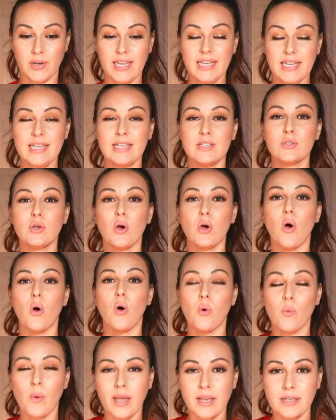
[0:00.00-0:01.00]
It is
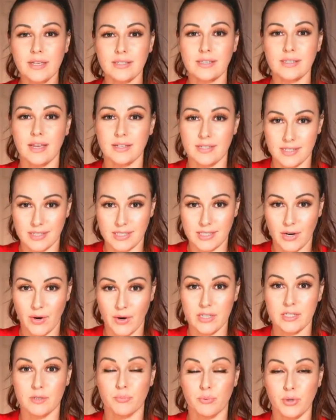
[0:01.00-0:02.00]
always necessary
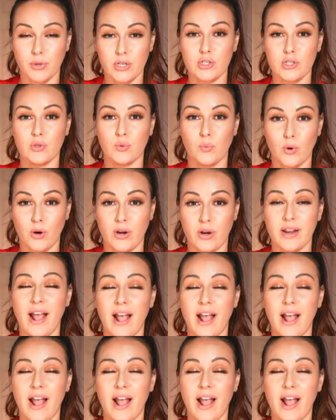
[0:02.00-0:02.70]
to preach the word